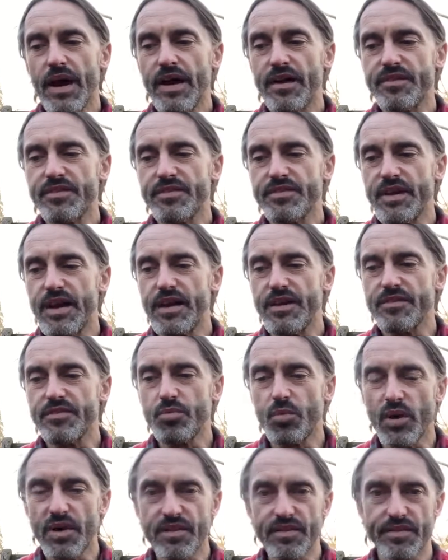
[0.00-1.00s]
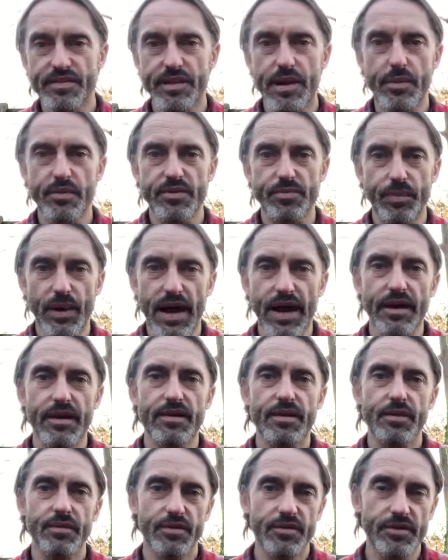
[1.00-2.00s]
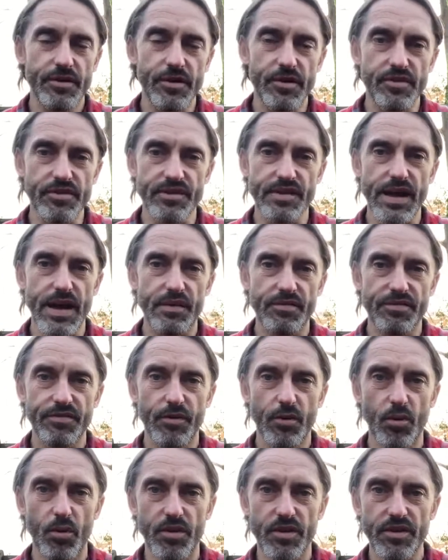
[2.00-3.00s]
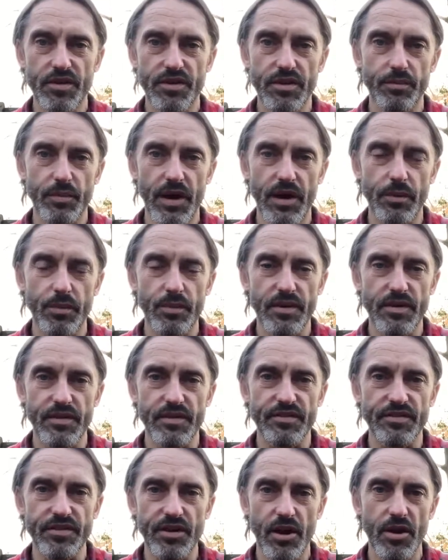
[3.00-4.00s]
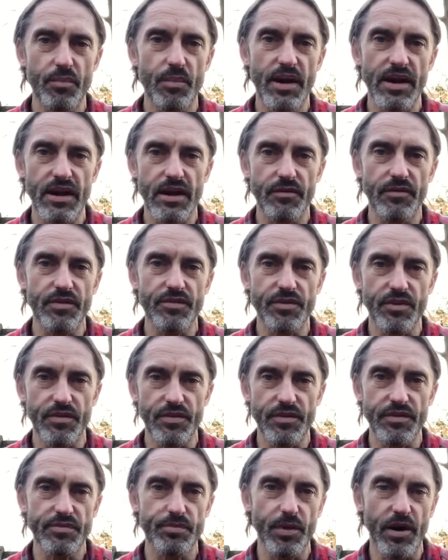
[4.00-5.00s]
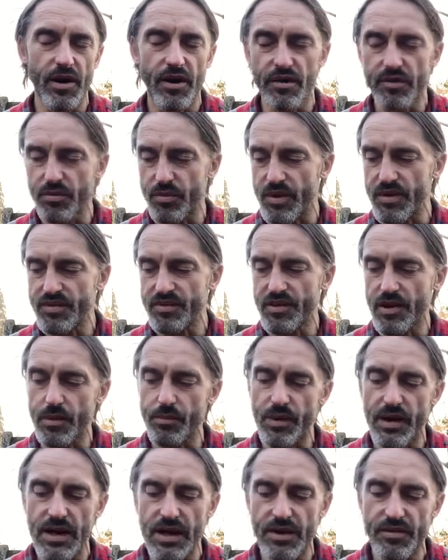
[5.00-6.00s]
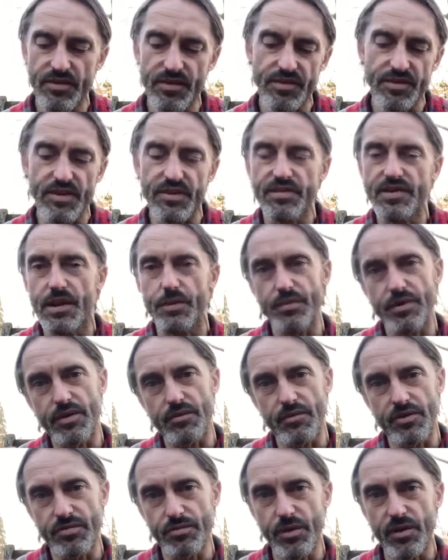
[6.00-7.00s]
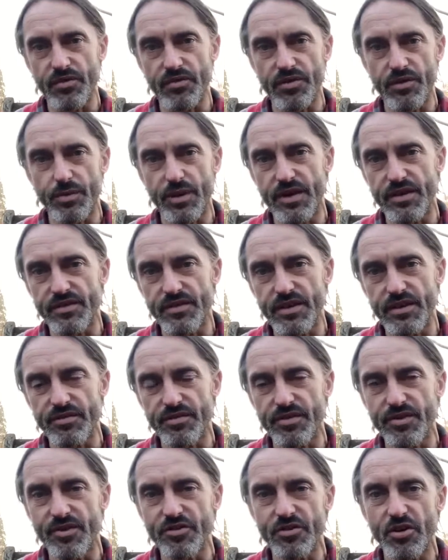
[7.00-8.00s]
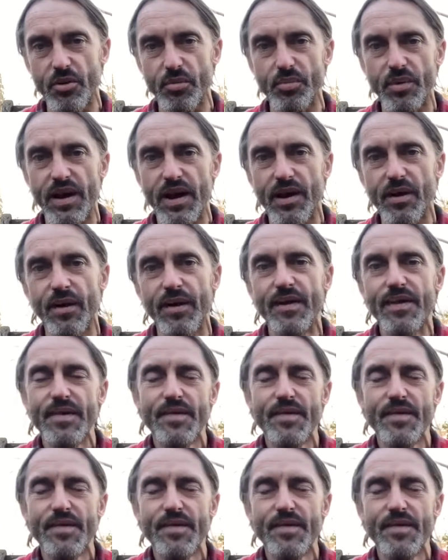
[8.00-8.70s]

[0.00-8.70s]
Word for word: as, as one steps back, two step forward at the moment. There's so many of us on this pathway, so many of us accepting responsibility for the job now.